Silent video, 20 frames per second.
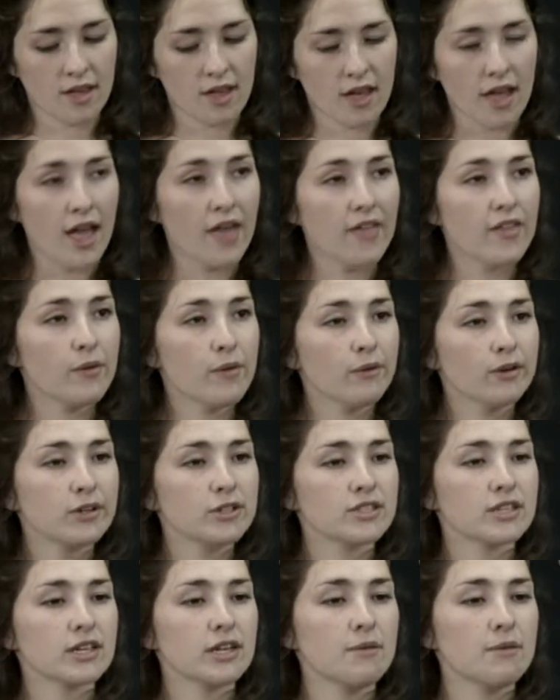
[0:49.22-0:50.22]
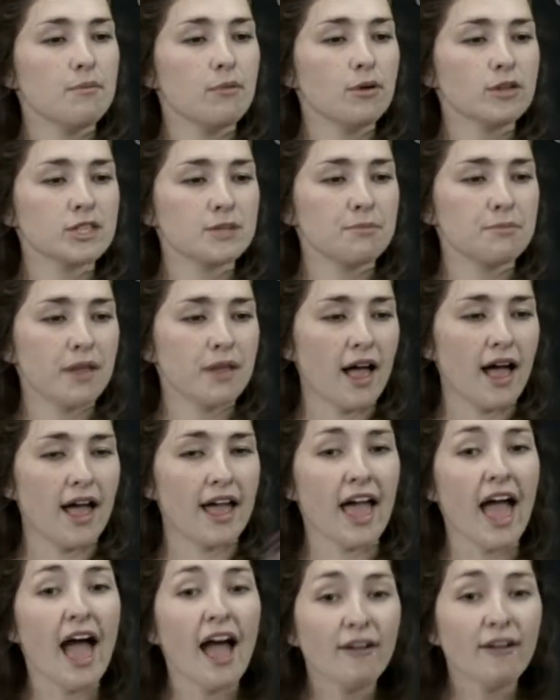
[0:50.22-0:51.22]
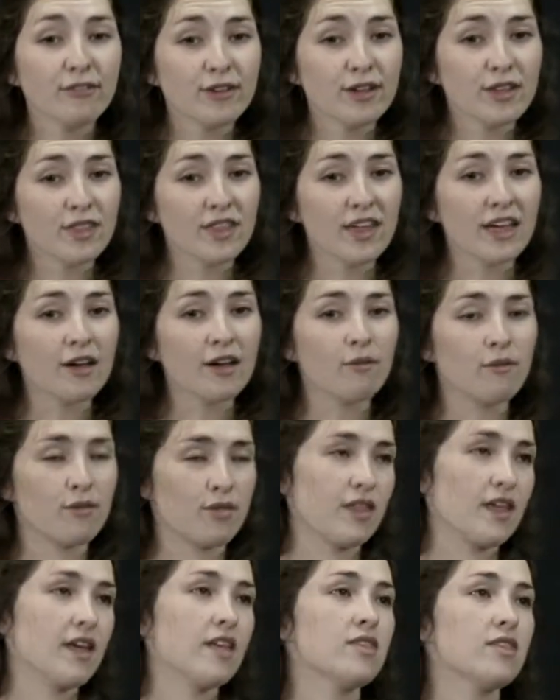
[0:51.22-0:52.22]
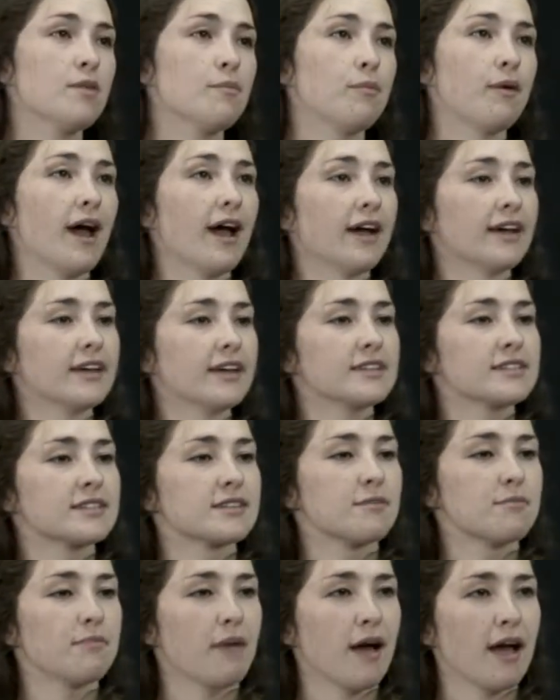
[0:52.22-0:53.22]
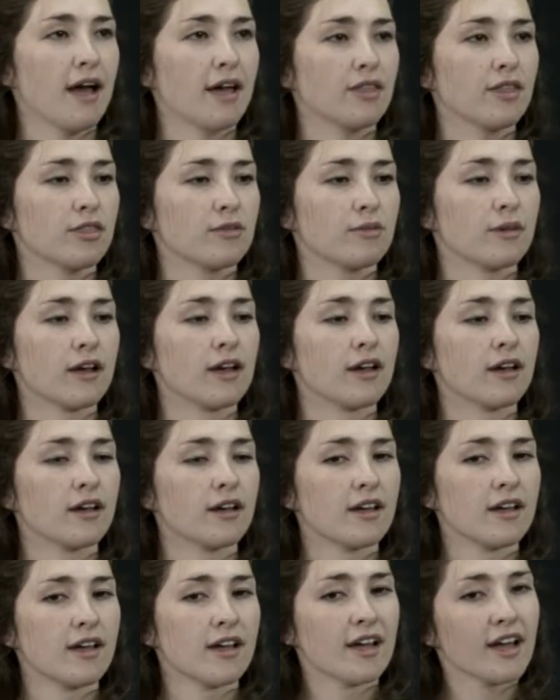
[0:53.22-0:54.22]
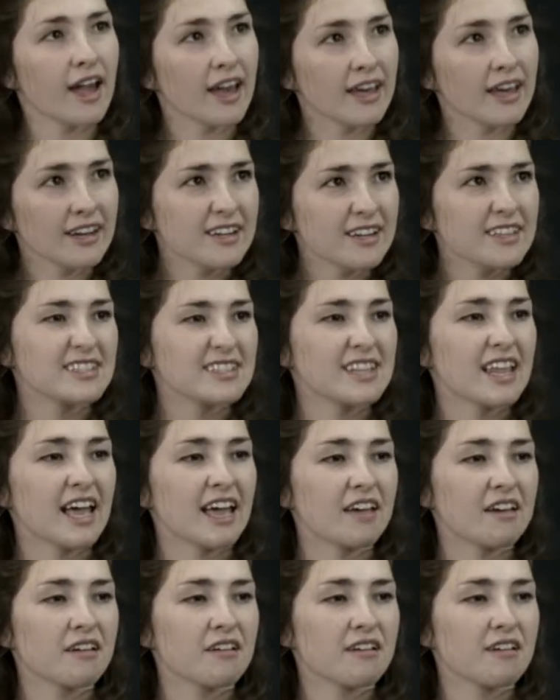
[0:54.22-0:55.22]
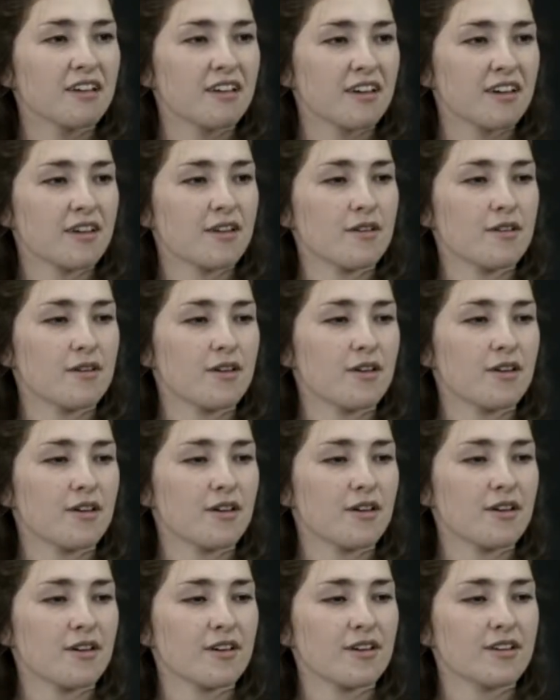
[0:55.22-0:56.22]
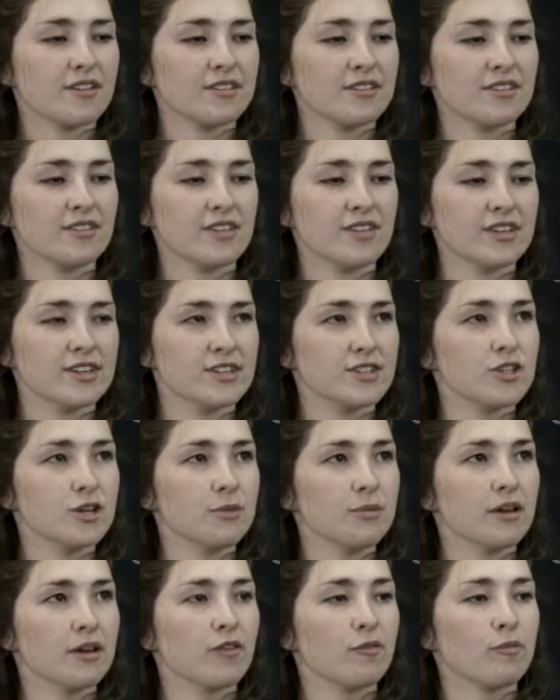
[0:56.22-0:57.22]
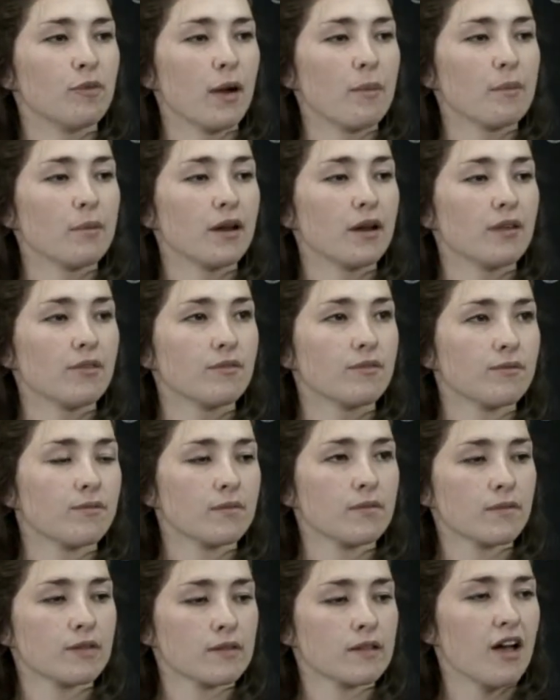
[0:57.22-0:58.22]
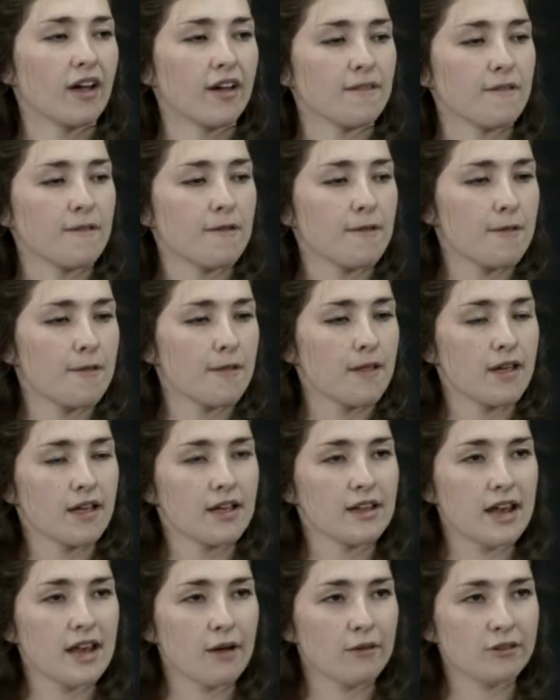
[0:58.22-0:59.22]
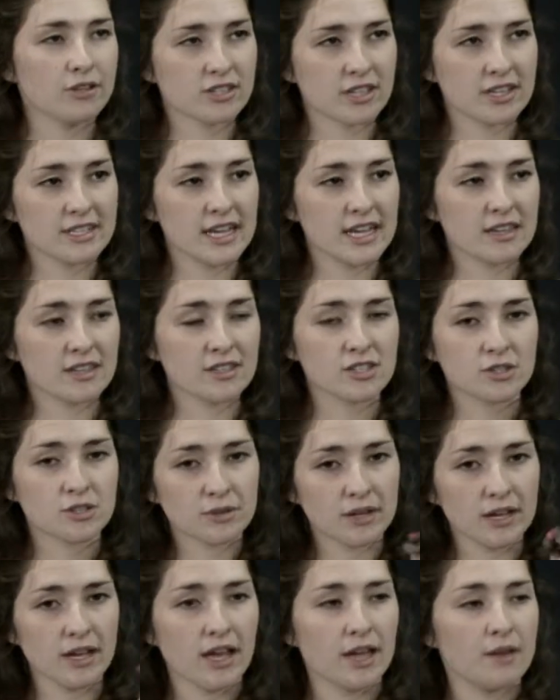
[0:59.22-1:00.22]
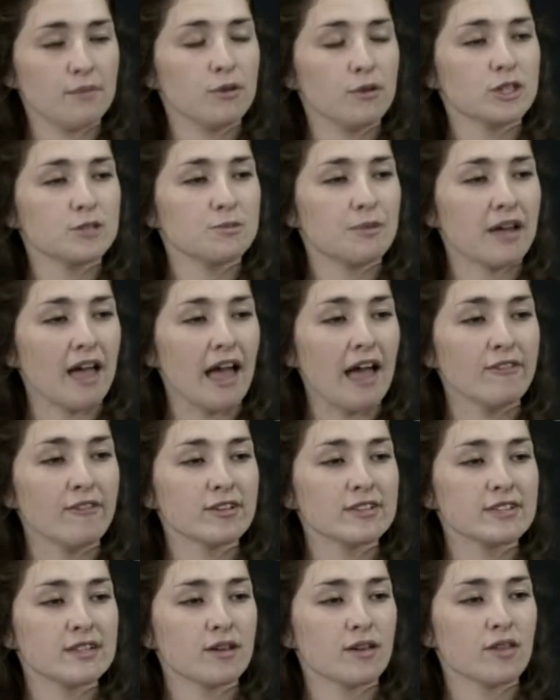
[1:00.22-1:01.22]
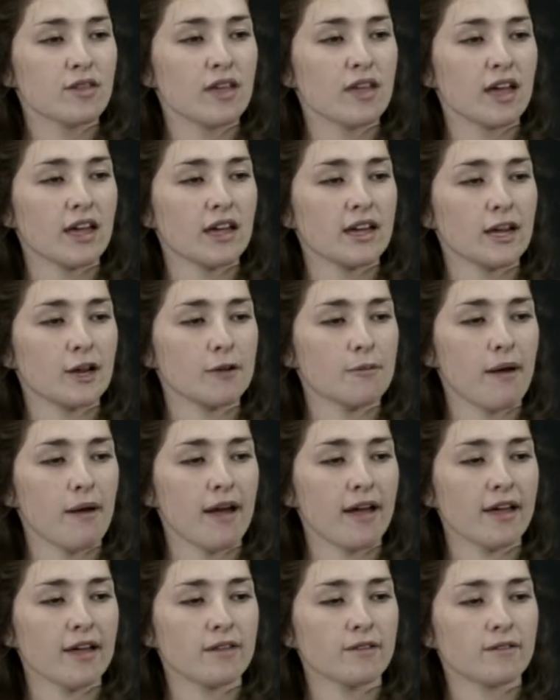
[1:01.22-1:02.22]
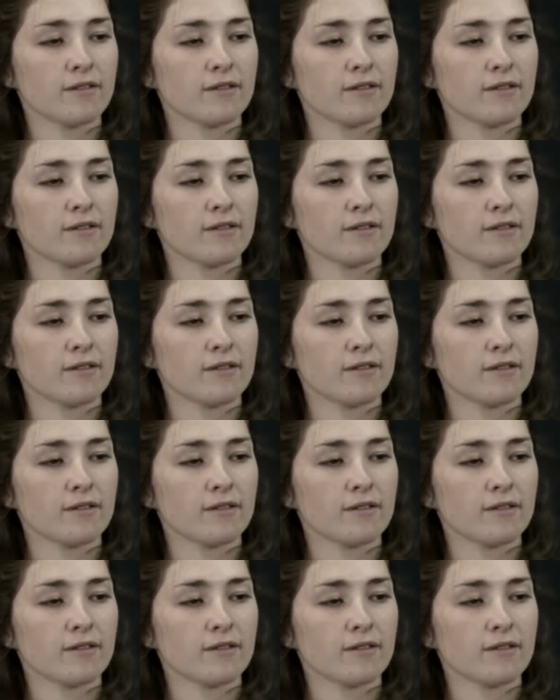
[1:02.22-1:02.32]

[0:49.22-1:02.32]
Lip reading: And then we're just going to multiply everything within the brackets by 3. Kind of is like the distributive property. Okay. Now we're just going to take this 3 and multiply every single thing in here by it.